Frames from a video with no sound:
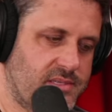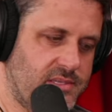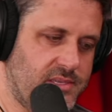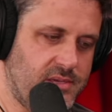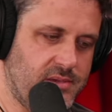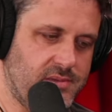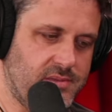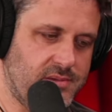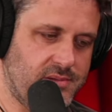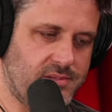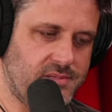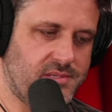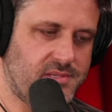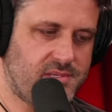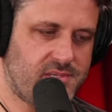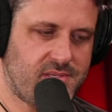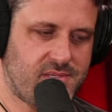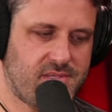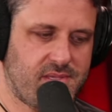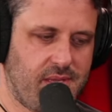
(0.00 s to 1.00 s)
this, though.
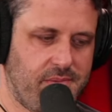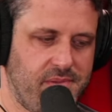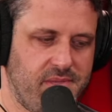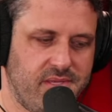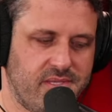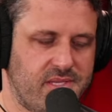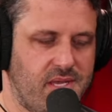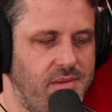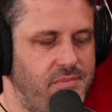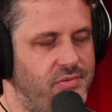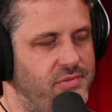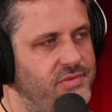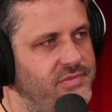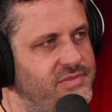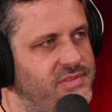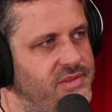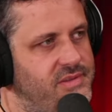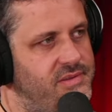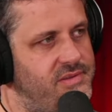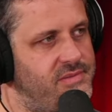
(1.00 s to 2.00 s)
This guy
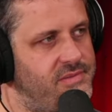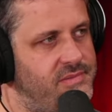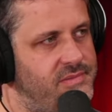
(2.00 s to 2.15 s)
proves it.